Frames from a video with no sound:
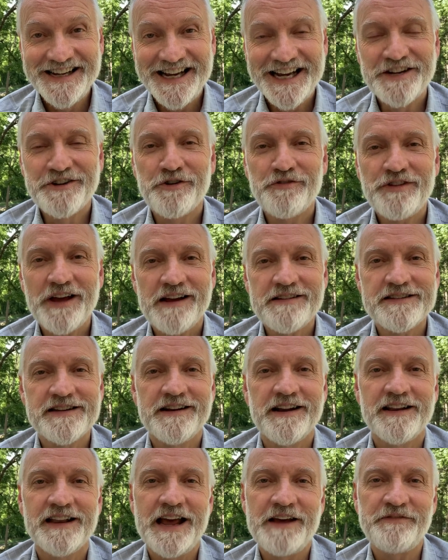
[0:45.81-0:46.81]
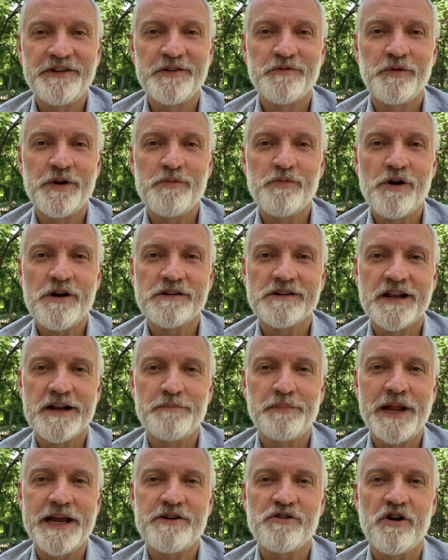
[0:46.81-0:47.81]
In 2011, we worked on a
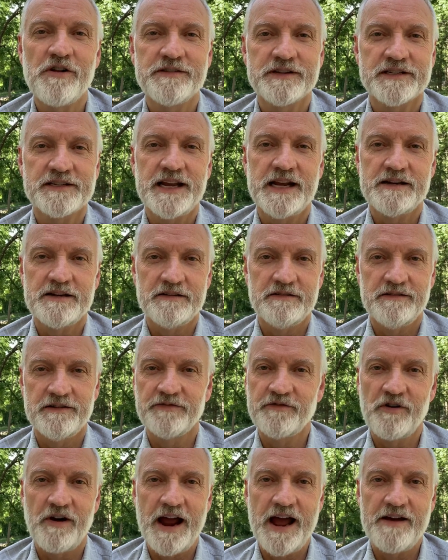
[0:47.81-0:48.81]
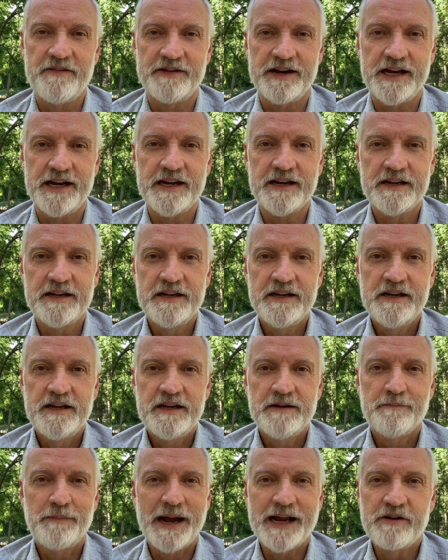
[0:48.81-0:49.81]
play called The Center of Gravity
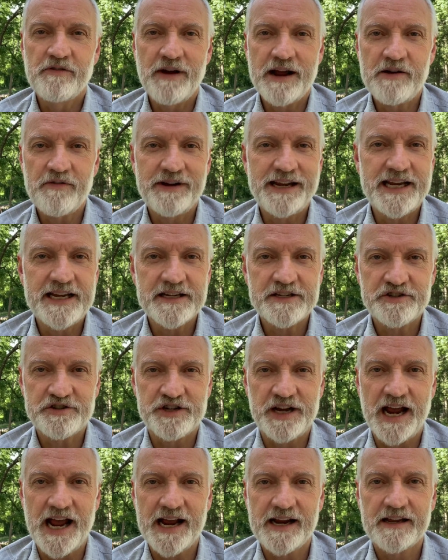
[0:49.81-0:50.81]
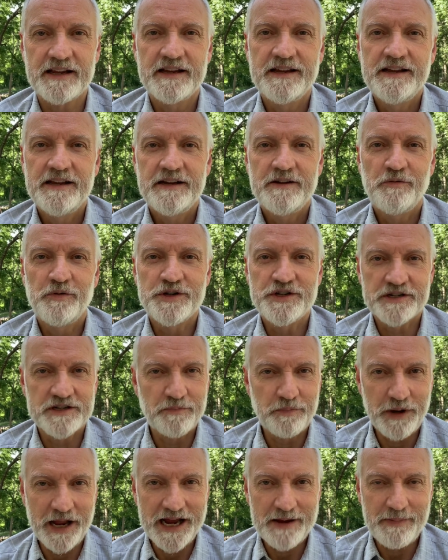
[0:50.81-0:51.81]
by Gregory Hischak, which is
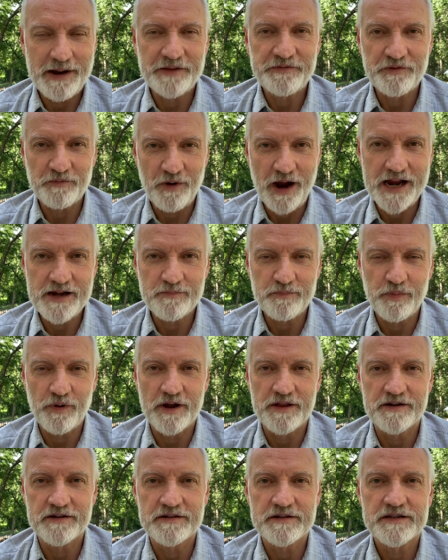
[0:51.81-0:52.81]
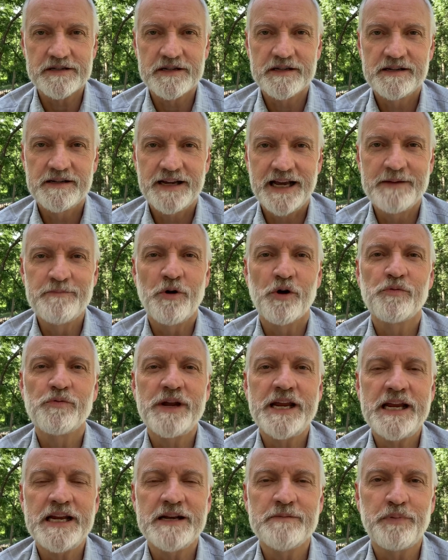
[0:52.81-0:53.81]
a play about the Wright brothers, and
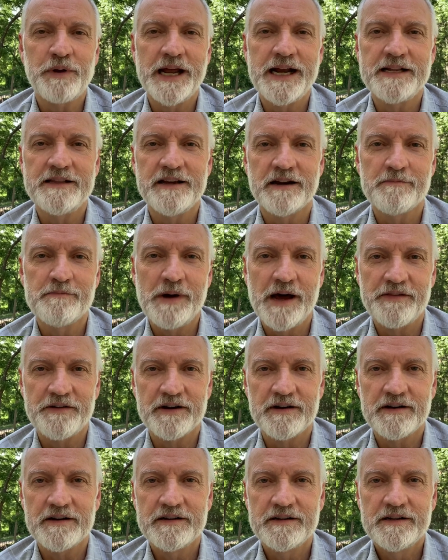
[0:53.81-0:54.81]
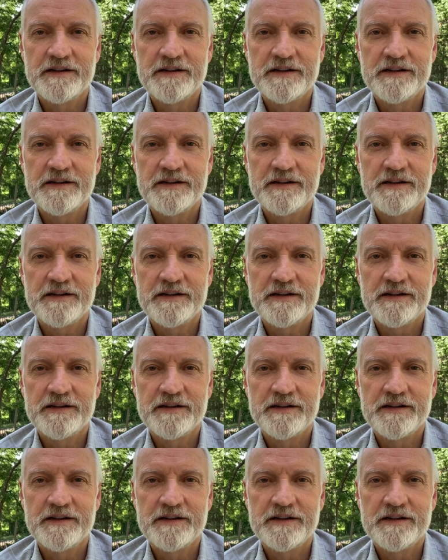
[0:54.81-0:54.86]
Maureen played their mother.